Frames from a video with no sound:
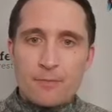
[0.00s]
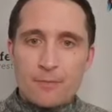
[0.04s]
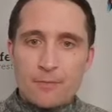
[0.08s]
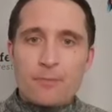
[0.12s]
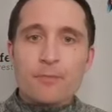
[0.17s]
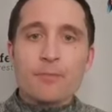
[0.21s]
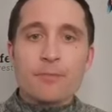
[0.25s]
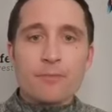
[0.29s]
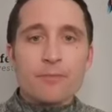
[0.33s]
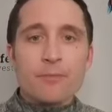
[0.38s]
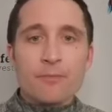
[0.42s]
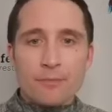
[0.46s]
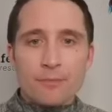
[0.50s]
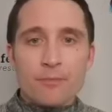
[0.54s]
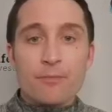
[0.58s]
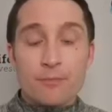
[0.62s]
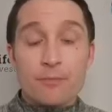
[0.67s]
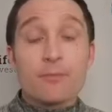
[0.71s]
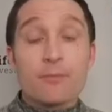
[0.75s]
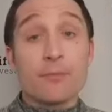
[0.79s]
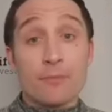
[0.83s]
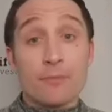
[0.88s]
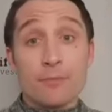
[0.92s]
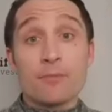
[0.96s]

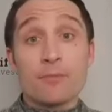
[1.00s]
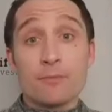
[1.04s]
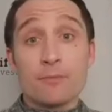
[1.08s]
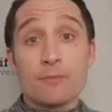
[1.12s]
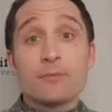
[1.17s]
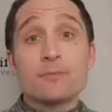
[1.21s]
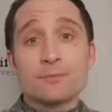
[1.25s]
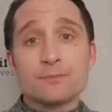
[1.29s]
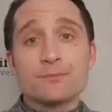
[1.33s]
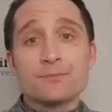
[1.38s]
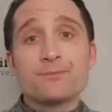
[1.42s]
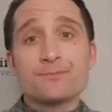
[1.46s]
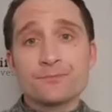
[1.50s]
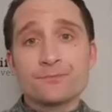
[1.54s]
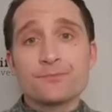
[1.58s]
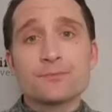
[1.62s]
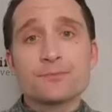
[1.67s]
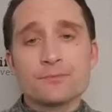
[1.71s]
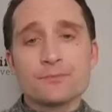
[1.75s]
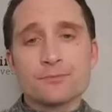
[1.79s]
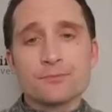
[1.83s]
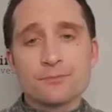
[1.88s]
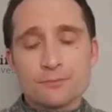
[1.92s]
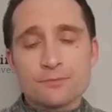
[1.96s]

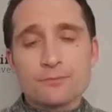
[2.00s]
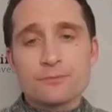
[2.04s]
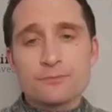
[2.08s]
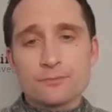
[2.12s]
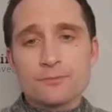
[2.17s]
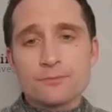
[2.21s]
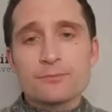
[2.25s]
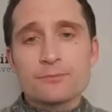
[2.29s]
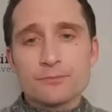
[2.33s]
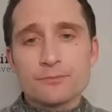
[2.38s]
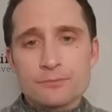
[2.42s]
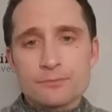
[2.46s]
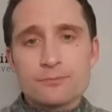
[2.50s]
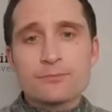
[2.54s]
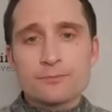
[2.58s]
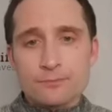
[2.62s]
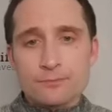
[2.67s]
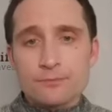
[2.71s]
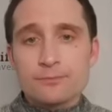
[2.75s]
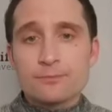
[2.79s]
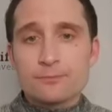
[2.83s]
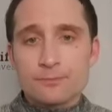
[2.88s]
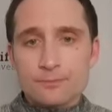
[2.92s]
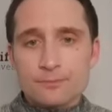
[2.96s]

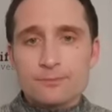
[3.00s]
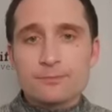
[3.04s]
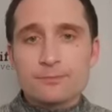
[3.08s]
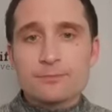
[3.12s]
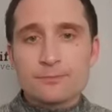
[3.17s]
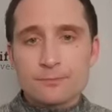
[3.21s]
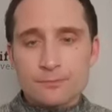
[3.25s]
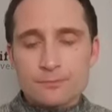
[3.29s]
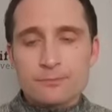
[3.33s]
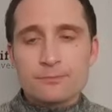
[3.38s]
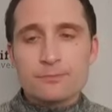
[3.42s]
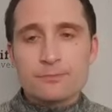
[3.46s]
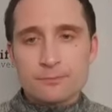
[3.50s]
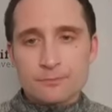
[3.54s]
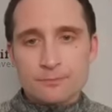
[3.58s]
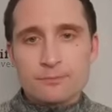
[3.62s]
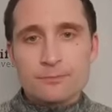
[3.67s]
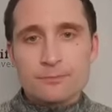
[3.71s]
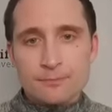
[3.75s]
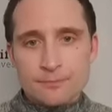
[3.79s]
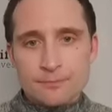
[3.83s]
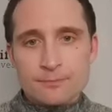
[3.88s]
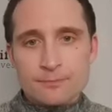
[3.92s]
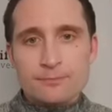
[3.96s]

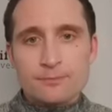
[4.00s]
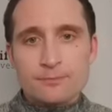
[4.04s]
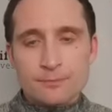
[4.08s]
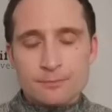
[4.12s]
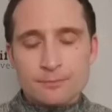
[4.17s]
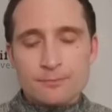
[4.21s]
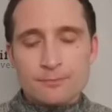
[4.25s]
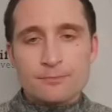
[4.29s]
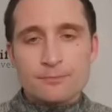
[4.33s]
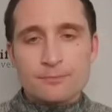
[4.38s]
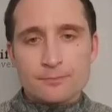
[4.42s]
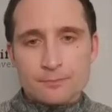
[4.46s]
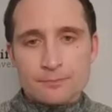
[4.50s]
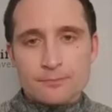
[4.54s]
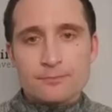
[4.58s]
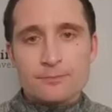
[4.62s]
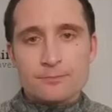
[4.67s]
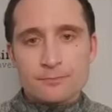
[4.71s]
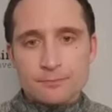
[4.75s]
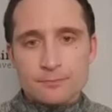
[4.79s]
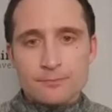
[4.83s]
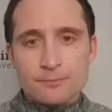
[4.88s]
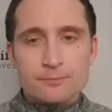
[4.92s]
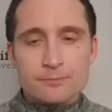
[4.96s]

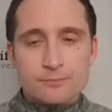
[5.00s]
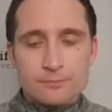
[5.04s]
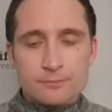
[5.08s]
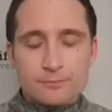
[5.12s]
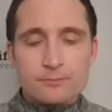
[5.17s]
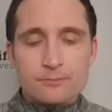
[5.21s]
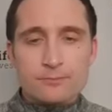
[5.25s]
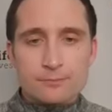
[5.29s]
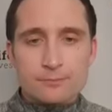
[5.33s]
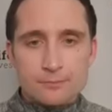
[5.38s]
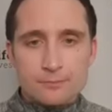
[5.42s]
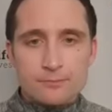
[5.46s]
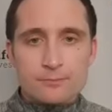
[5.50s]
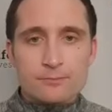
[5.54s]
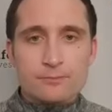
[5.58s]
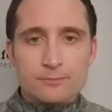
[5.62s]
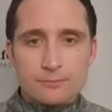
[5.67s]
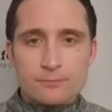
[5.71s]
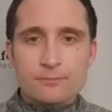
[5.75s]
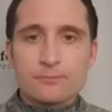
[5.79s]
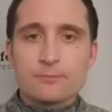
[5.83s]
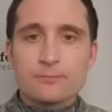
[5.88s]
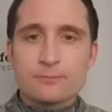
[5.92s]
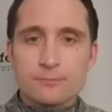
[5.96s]

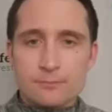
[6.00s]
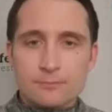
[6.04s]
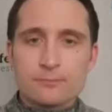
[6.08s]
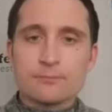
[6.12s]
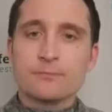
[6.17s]
The person shown says nothing.